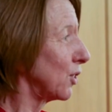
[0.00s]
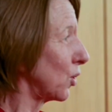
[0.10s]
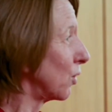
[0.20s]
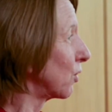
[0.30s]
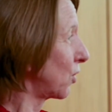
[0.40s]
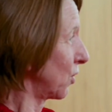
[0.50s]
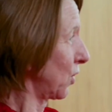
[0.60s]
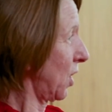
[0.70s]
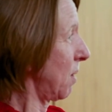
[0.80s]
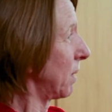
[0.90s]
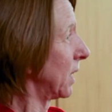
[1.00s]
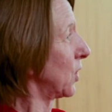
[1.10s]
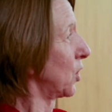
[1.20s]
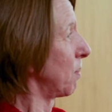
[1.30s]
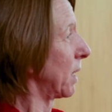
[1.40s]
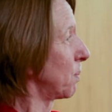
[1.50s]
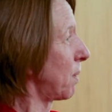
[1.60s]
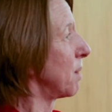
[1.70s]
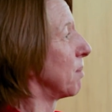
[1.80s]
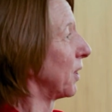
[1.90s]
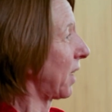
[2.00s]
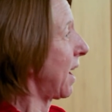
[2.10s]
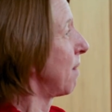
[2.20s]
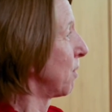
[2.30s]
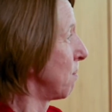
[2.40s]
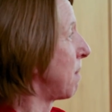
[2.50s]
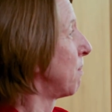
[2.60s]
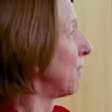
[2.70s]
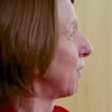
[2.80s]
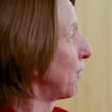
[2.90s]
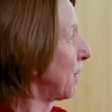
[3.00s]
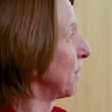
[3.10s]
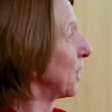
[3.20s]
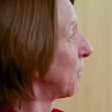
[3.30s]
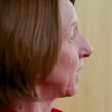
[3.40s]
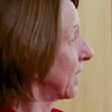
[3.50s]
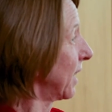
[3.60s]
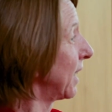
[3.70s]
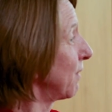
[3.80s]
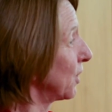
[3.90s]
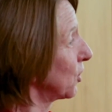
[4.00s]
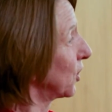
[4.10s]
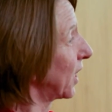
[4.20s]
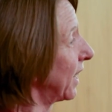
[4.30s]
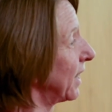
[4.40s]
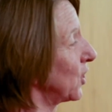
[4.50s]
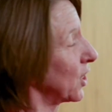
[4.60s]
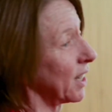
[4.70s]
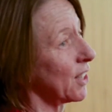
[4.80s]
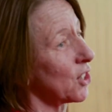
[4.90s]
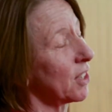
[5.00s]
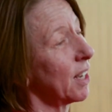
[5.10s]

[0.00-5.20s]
Don't turn me into some experiment that I'm the member of the family who has to leave and go and get an education.